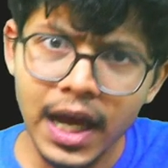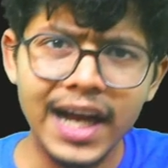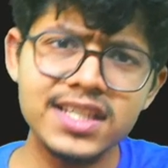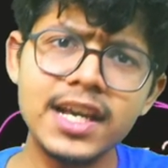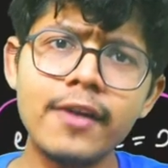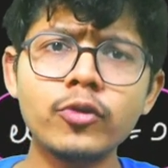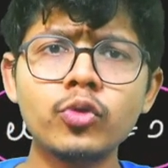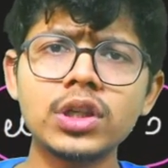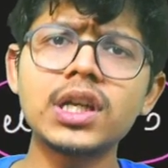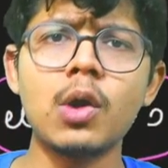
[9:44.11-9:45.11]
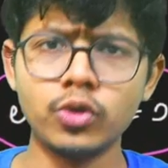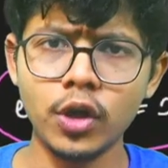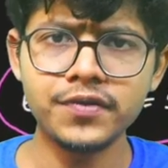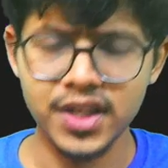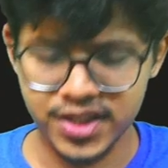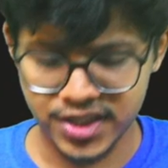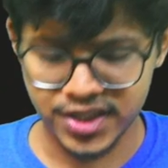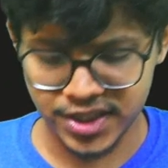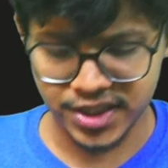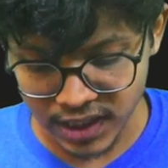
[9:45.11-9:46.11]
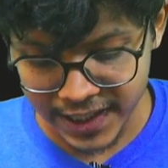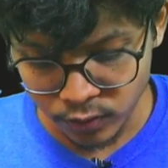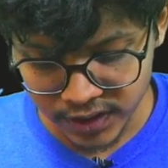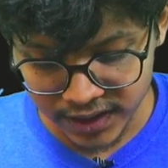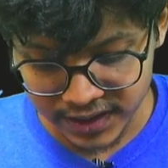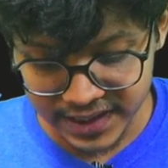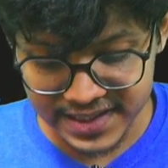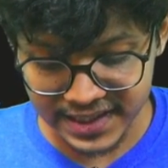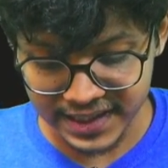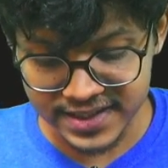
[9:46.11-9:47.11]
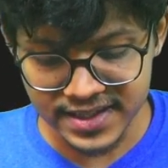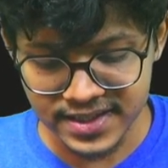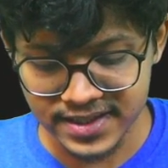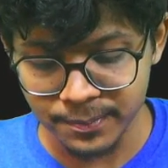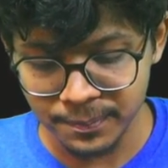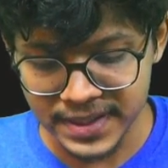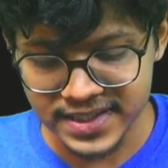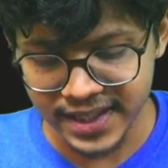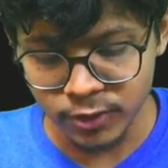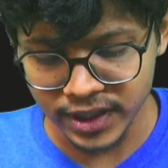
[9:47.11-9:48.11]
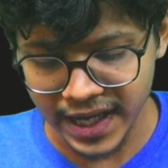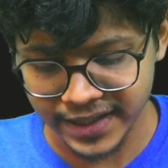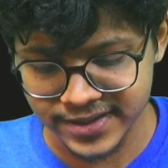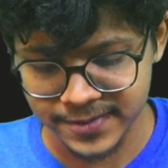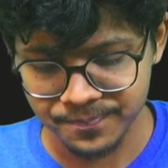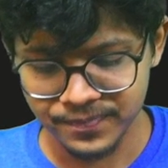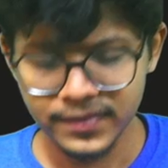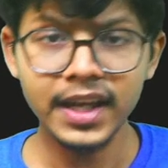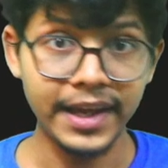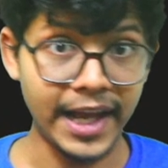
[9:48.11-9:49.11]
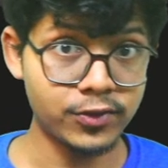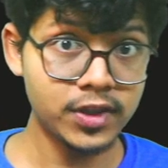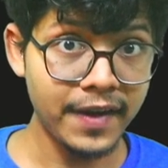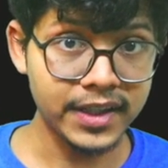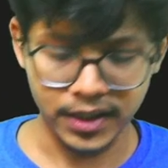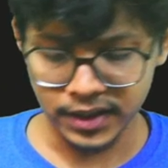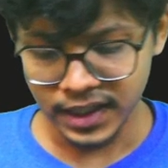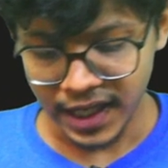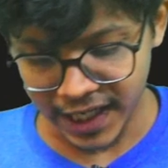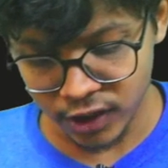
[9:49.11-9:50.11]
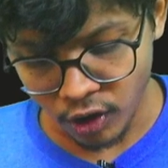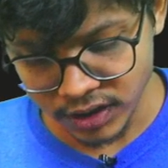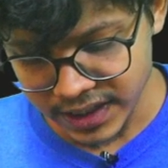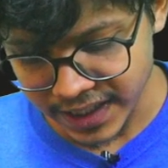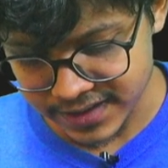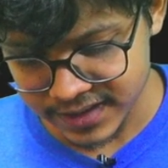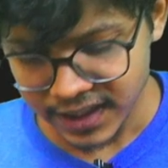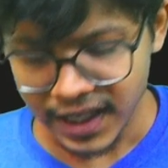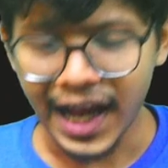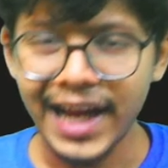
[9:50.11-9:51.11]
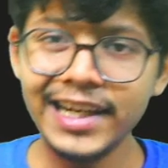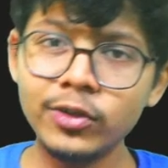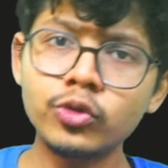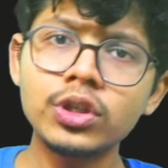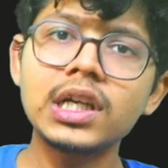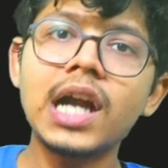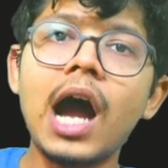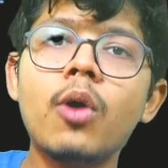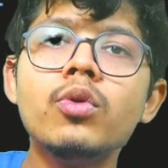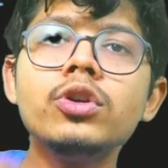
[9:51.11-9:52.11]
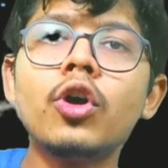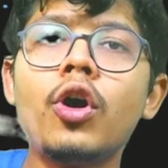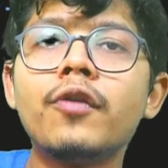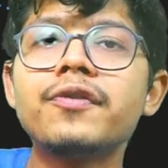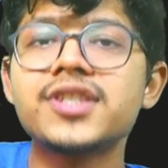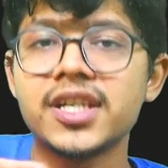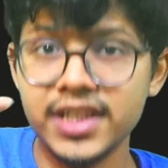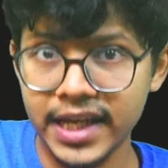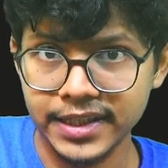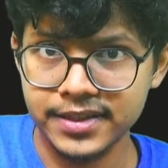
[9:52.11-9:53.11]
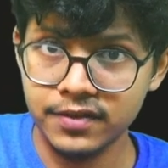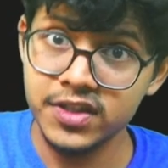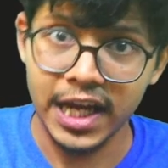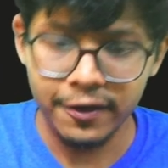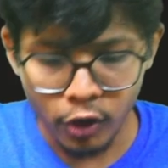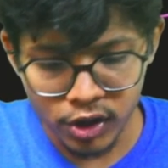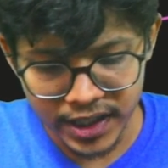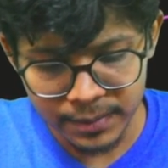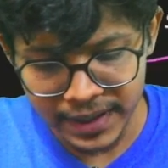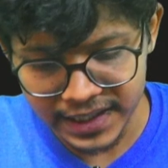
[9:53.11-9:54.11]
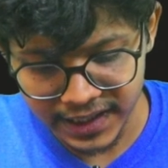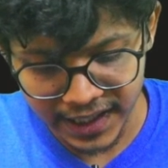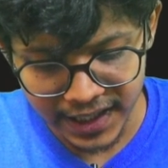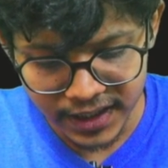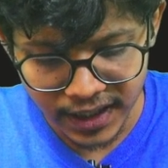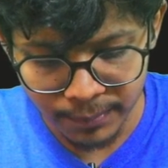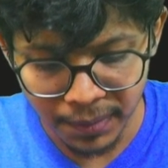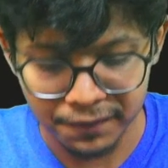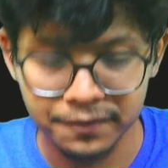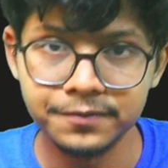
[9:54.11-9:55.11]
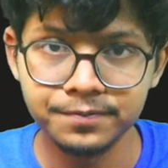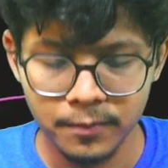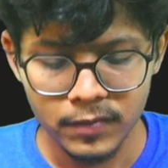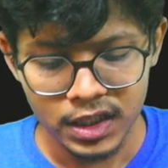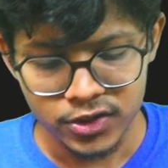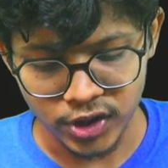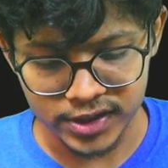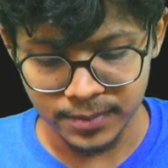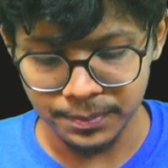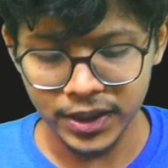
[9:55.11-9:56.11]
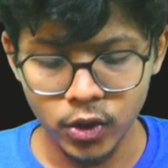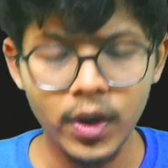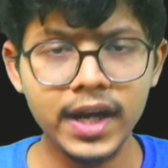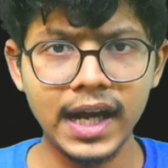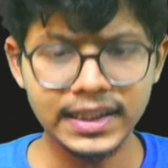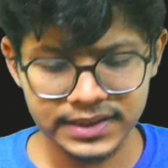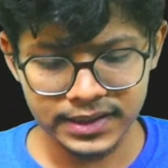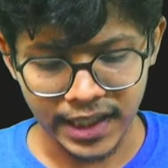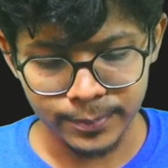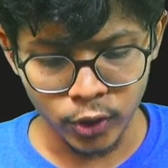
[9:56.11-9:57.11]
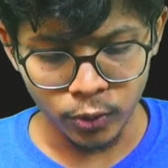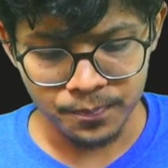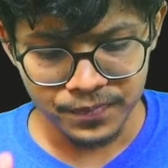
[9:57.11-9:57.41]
I just have to know the count of such, because I know that this is simply saying, okay, x was a factor, I got the x, I need to know the count of such x, which I have already maintained above. So I simply go and ask that bro.